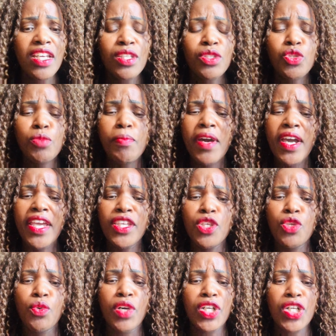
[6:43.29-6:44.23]
to buy
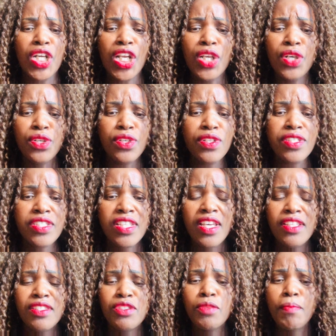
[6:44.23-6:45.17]
your clothes,
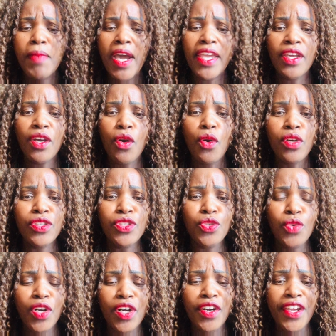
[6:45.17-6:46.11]
to buy
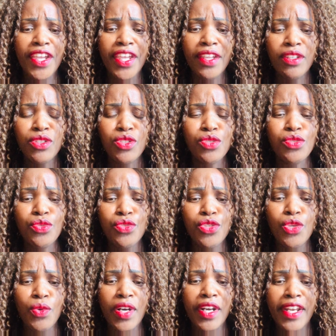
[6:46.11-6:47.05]
your to do
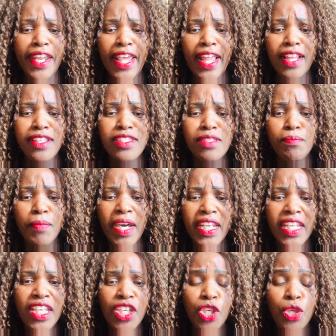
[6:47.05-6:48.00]
your nails,
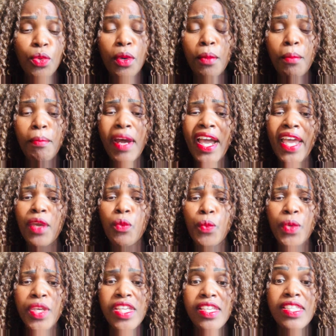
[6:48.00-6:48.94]
manicure, buy
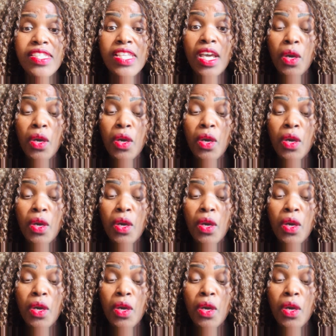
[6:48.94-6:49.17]
wigs,